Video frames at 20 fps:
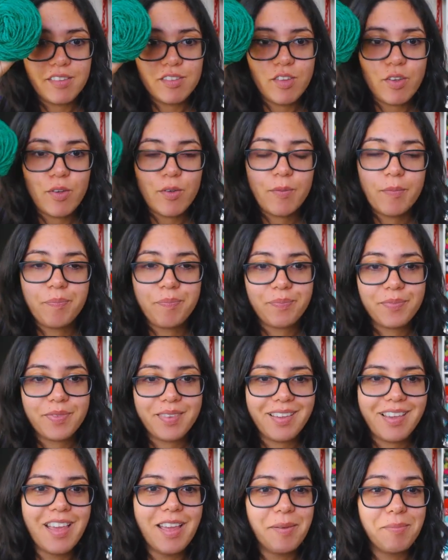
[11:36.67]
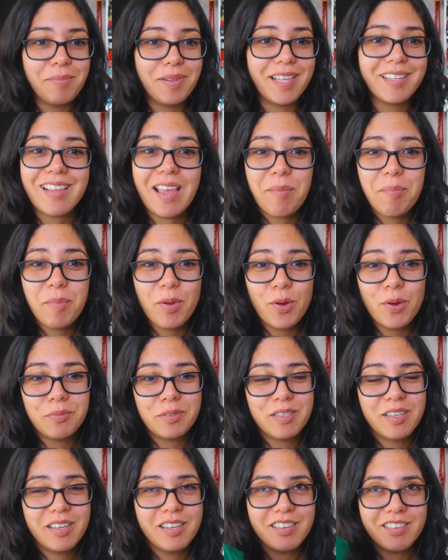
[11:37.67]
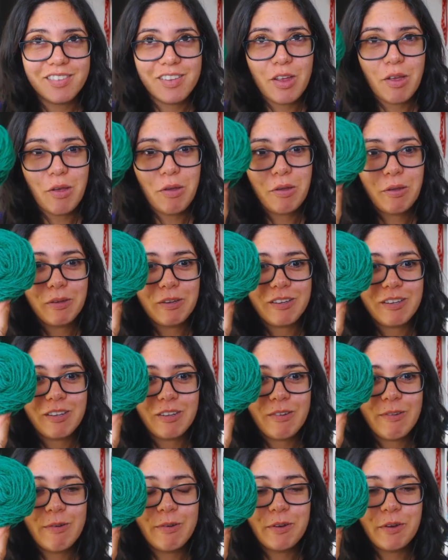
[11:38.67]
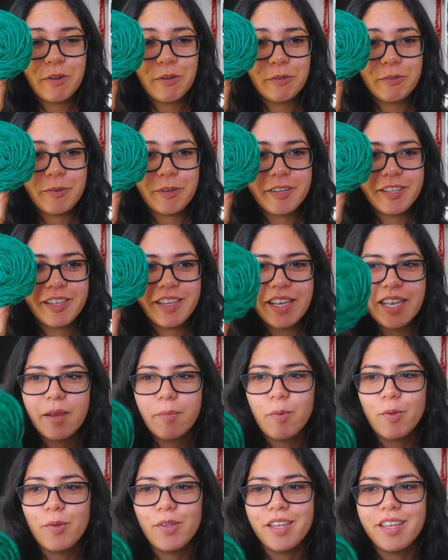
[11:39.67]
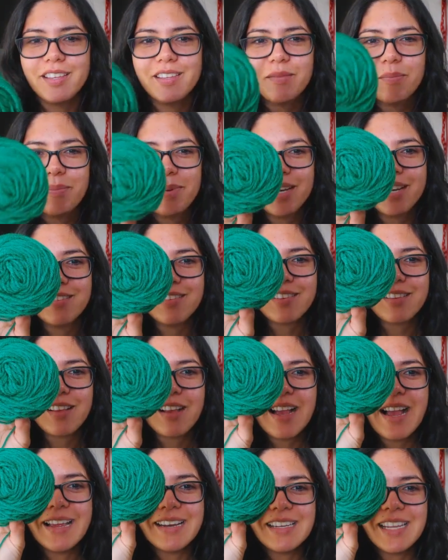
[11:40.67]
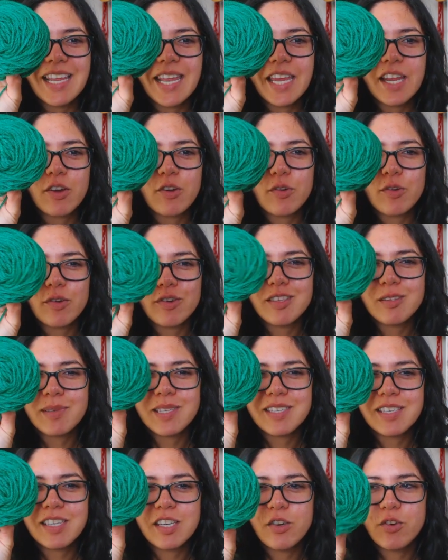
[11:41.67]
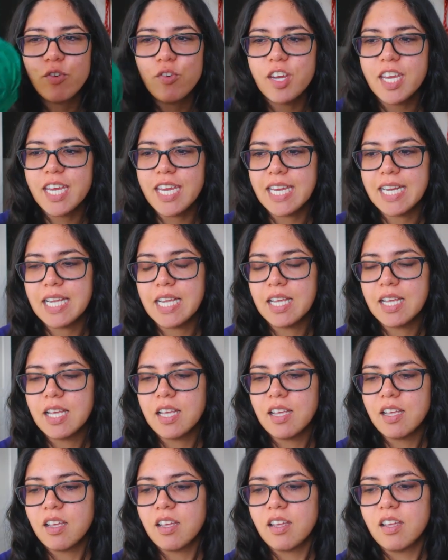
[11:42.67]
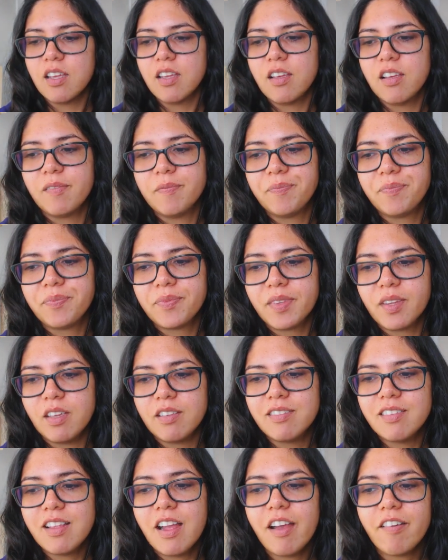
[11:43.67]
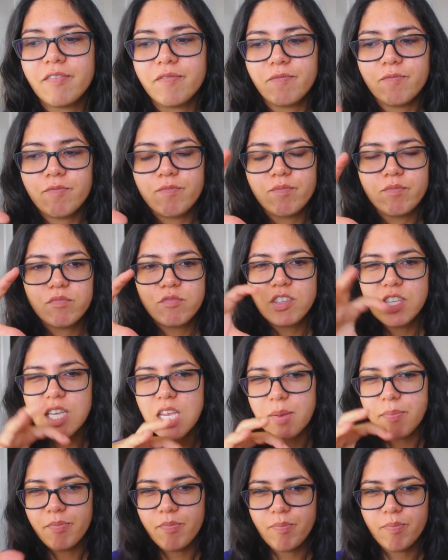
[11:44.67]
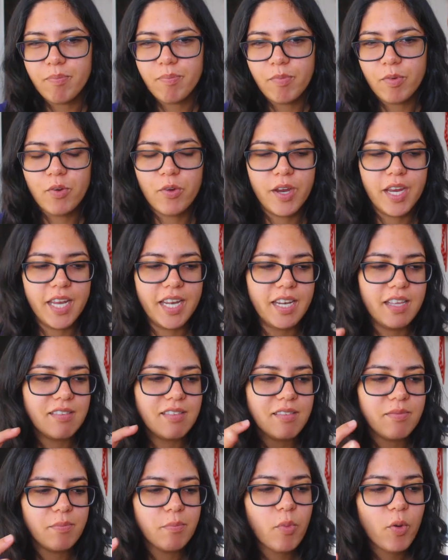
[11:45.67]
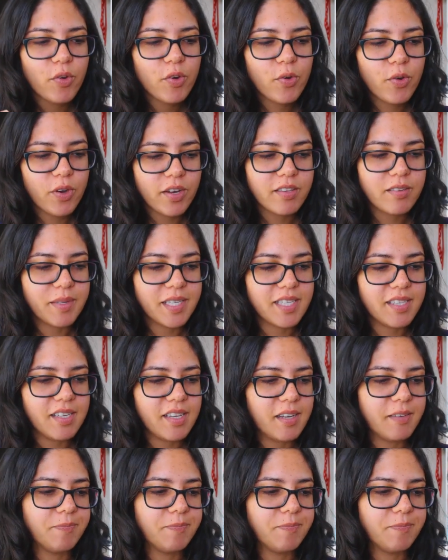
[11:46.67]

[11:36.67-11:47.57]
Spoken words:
So, plus I moved. So, who knows where the label is. But it's kind of like a Christmassy green. It's not deep green. It's more Christmassy.